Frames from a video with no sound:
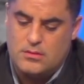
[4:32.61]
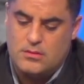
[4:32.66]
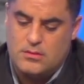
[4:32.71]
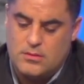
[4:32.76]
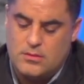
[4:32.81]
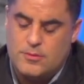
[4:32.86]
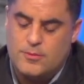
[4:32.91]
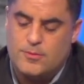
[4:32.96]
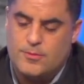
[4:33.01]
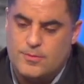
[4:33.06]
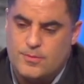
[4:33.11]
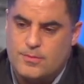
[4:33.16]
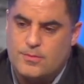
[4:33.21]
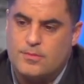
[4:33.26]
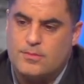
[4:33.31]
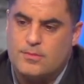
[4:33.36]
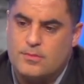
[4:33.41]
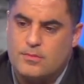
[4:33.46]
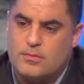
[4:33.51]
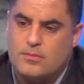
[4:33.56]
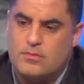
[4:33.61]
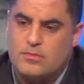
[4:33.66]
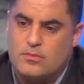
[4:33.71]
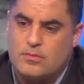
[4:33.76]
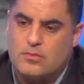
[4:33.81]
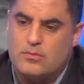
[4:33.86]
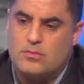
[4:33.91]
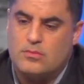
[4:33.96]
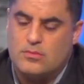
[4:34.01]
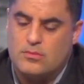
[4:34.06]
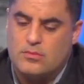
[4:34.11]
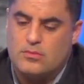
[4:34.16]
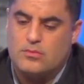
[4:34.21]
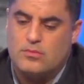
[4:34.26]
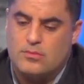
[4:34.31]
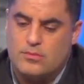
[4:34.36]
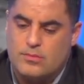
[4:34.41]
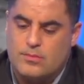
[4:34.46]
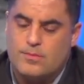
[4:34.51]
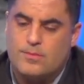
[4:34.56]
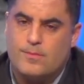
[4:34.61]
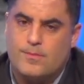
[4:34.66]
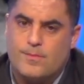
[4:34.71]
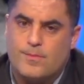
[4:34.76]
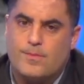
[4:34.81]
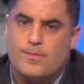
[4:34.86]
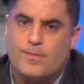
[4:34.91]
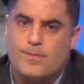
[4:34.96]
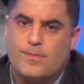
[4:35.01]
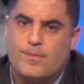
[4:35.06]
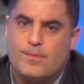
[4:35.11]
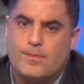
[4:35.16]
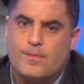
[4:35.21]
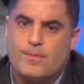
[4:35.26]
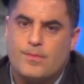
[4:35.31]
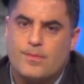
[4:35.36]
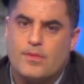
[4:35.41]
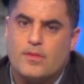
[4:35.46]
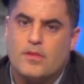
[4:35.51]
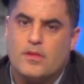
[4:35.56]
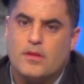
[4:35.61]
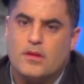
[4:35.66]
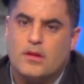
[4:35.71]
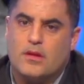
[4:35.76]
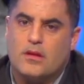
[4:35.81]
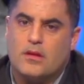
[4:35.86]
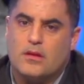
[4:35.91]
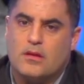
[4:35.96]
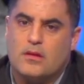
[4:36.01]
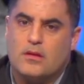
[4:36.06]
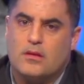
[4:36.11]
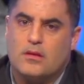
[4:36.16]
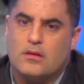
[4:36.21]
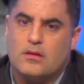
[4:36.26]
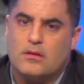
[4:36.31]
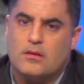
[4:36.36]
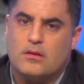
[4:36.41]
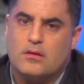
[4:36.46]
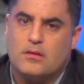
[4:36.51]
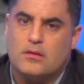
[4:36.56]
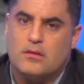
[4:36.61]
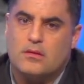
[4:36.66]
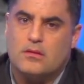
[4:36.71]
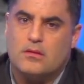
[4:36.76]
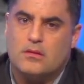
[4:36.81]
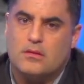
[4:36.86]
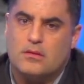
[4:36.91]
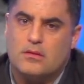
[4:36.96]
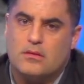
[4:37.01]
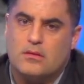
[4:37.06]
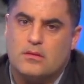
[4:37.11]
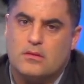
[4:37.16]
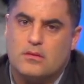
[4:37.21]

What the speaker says: The person shown says nothing.